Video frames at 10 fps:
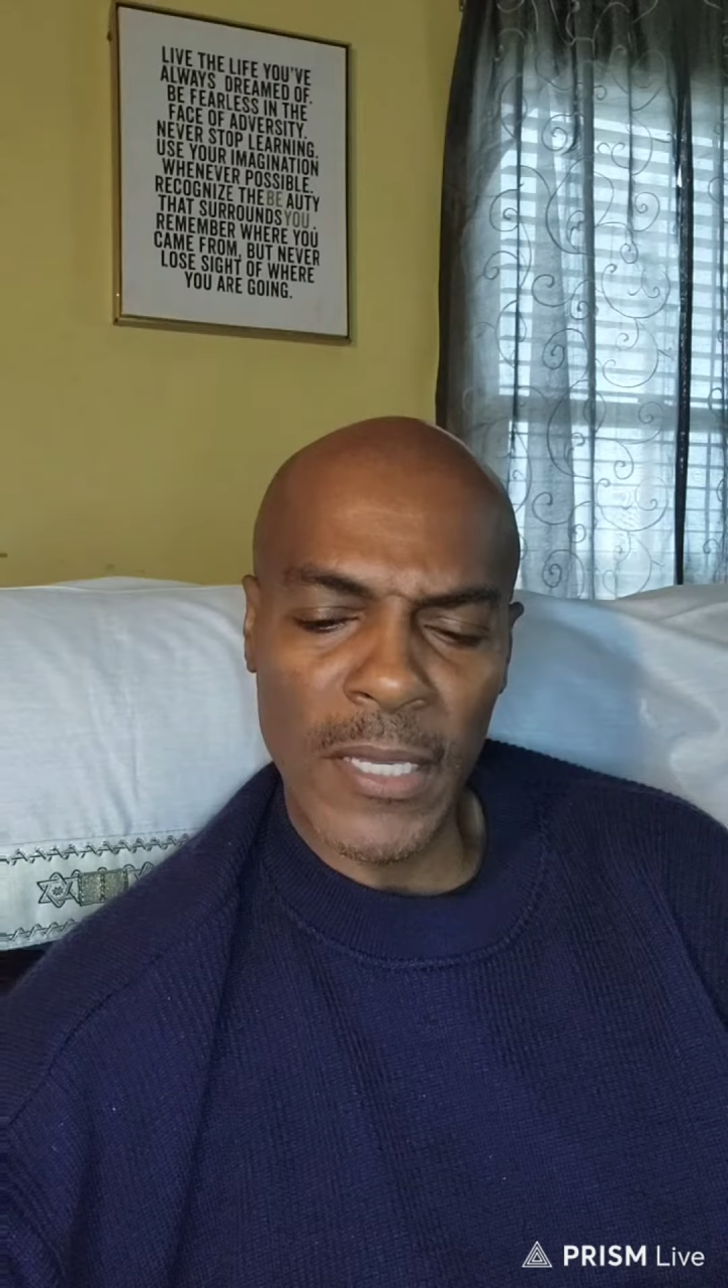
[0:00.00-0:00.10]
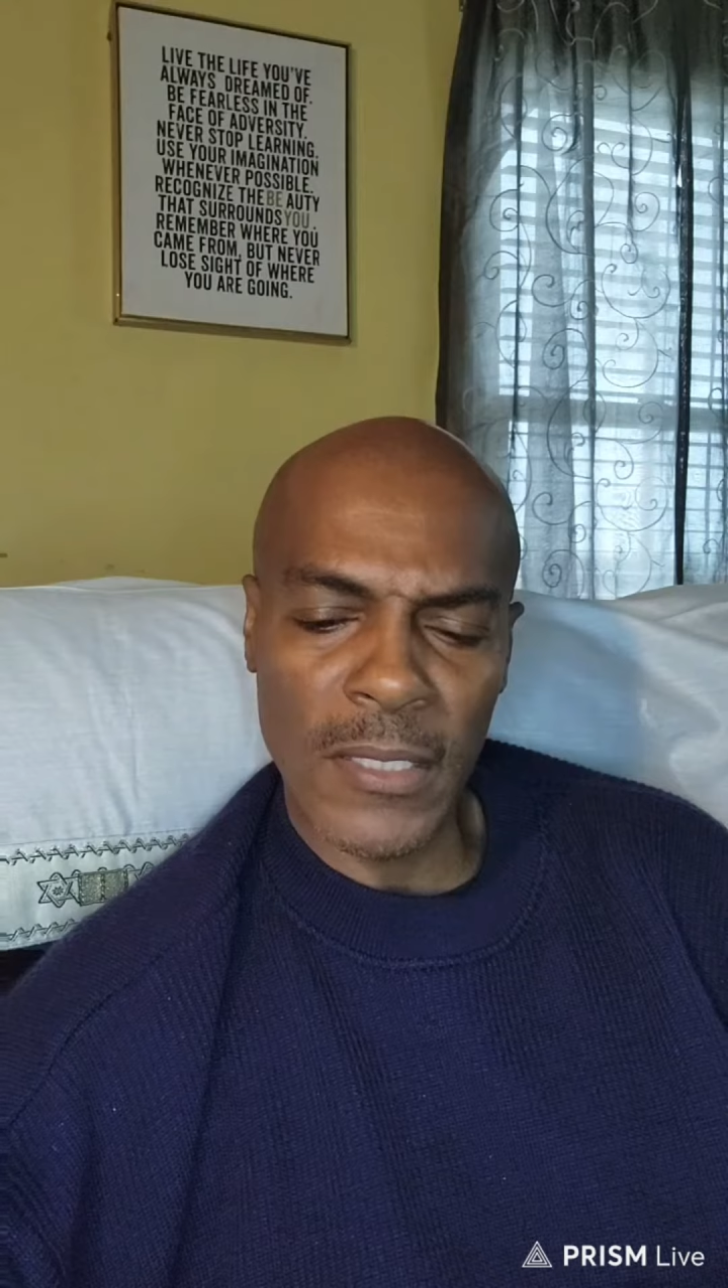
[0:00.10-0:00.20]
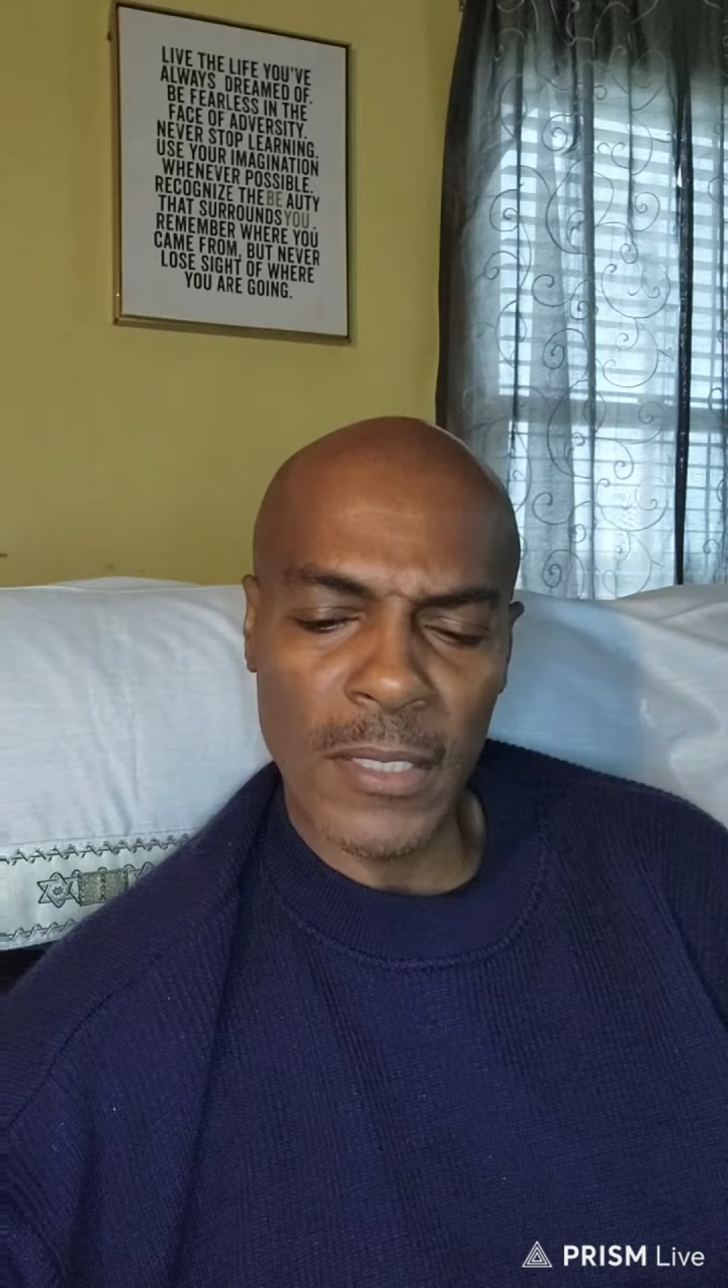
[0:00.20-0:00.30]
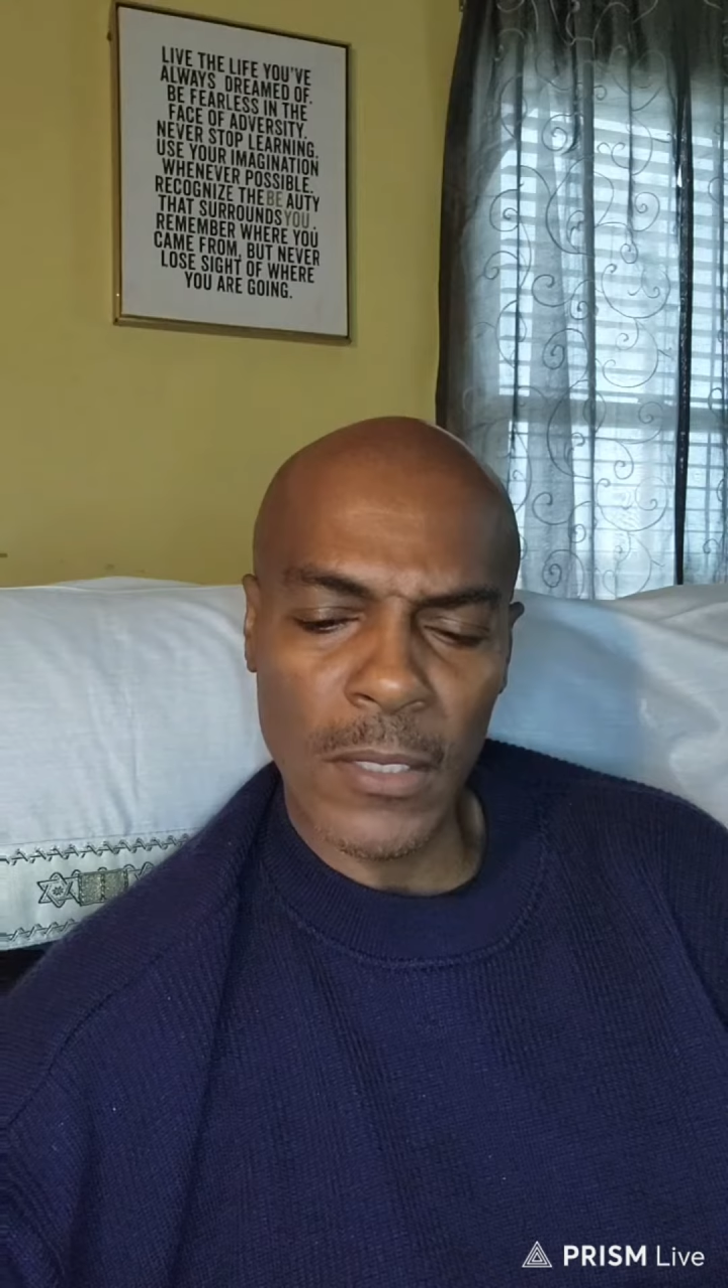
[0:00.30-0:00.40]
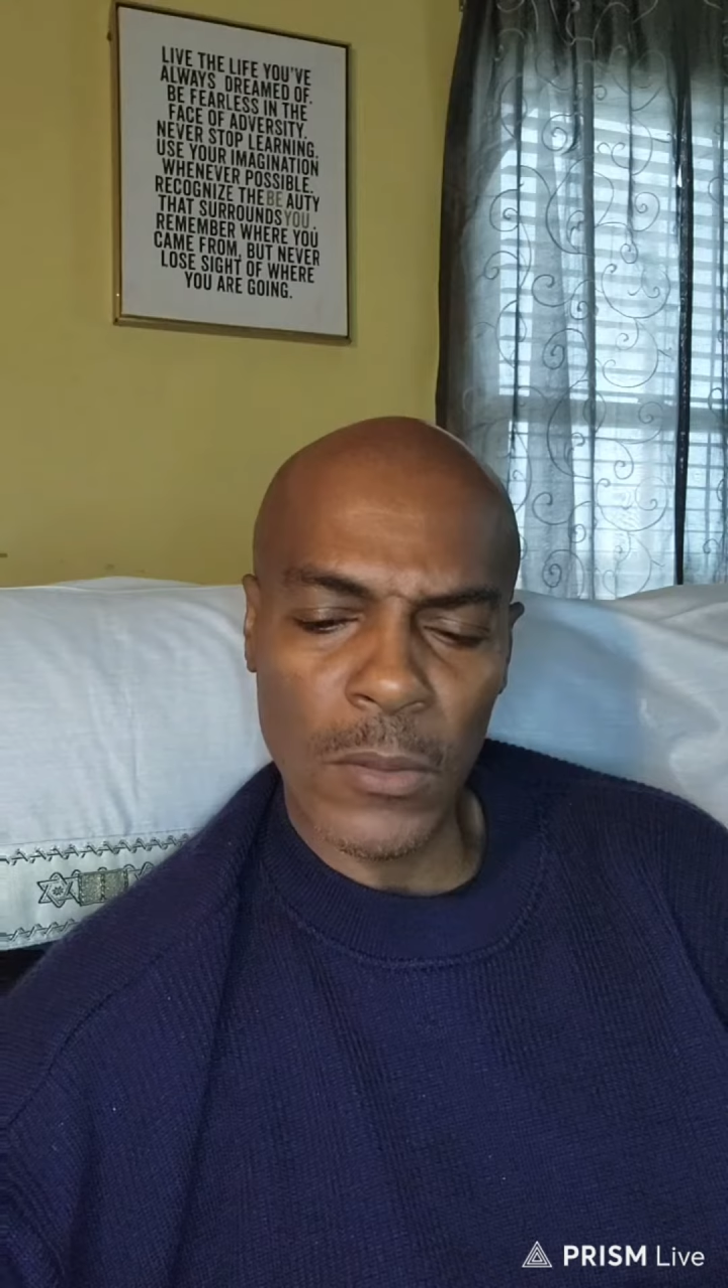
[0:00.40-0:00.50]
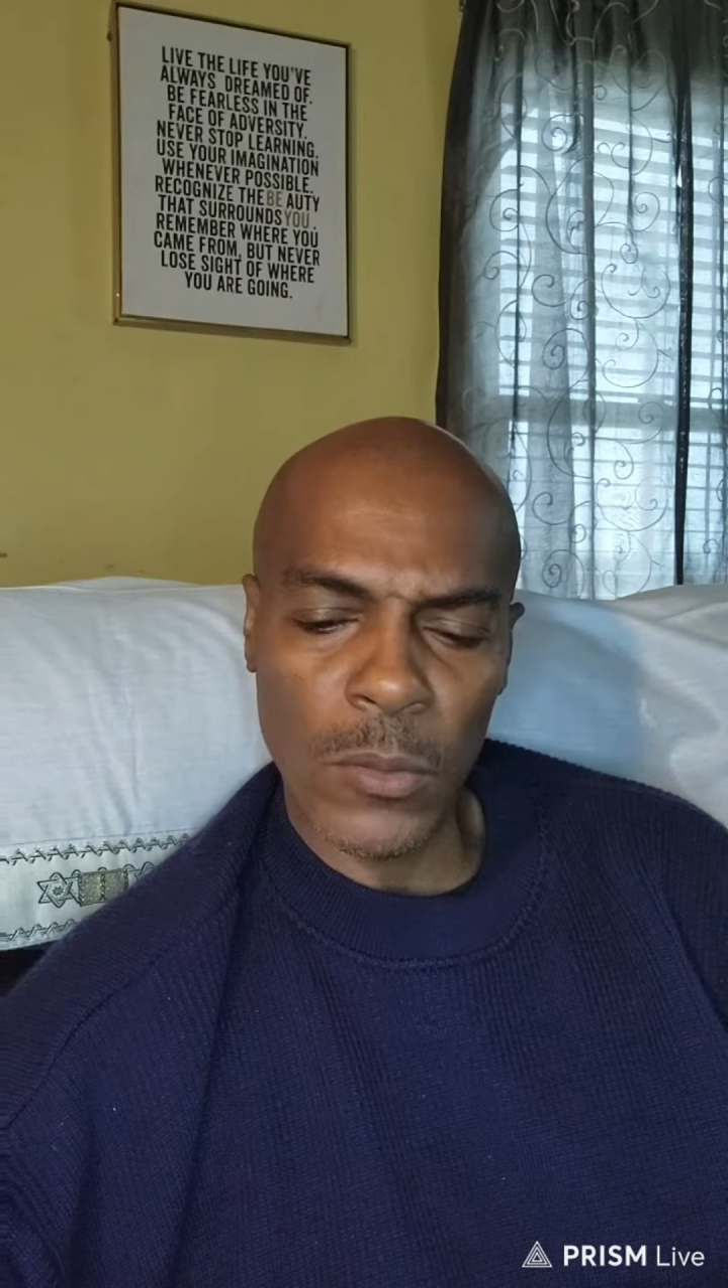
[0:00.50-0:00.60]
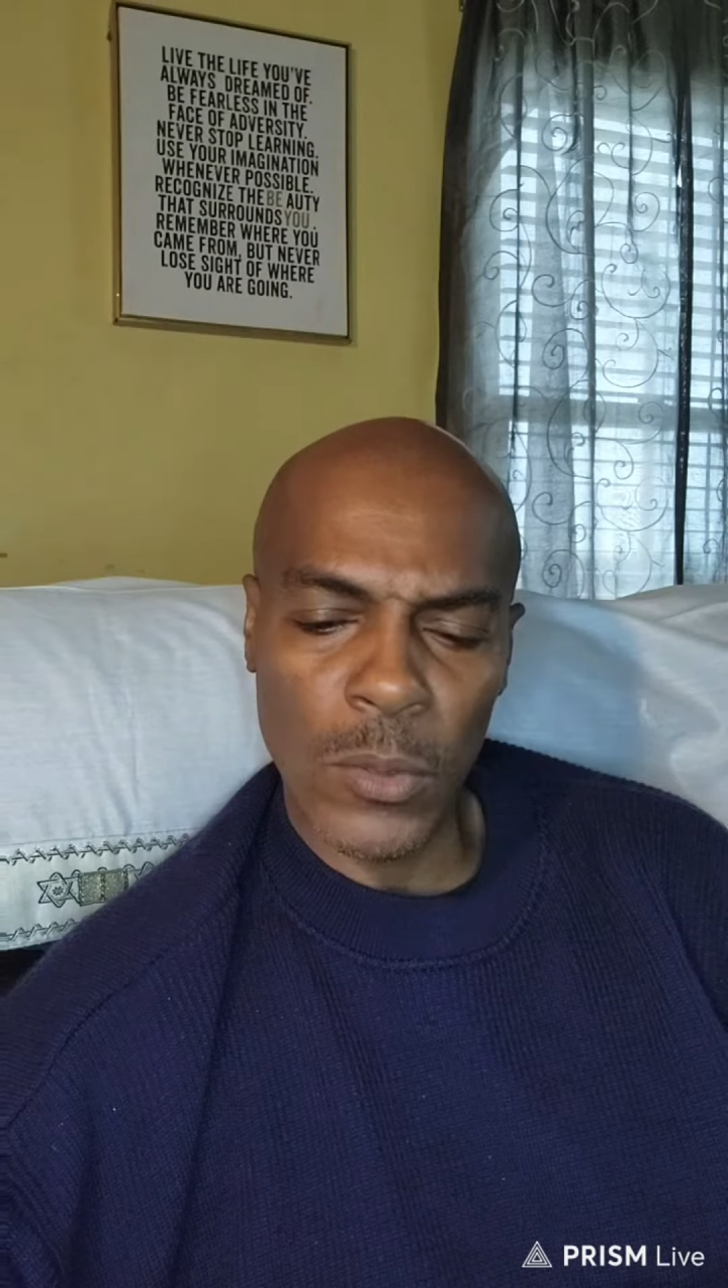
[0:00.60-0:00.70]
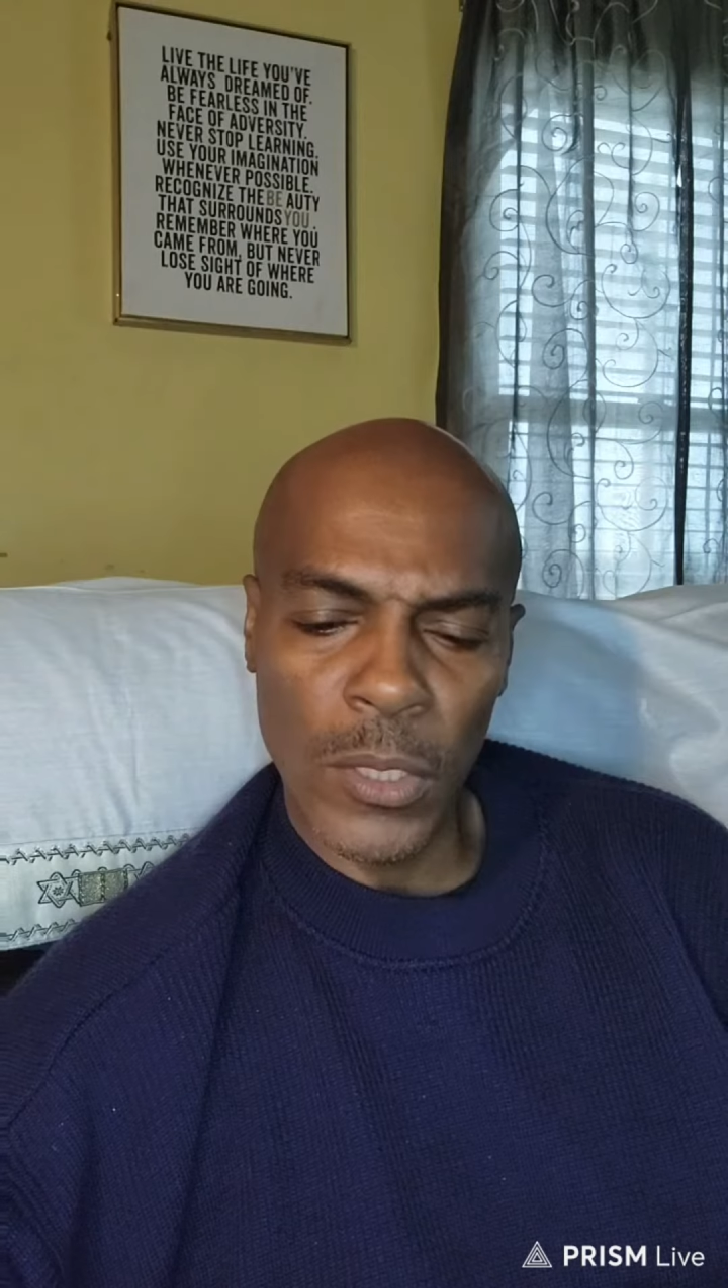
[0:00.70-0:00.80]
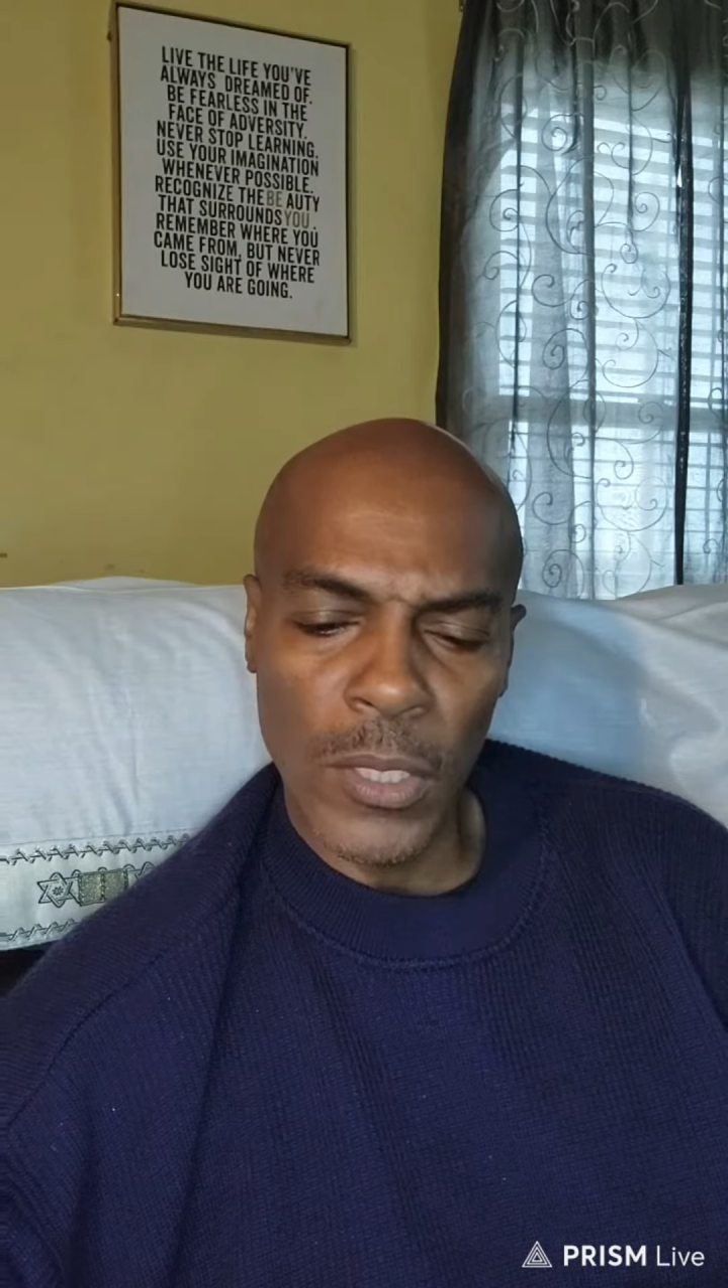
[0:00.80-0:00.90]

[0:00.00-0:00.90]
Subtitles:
settle.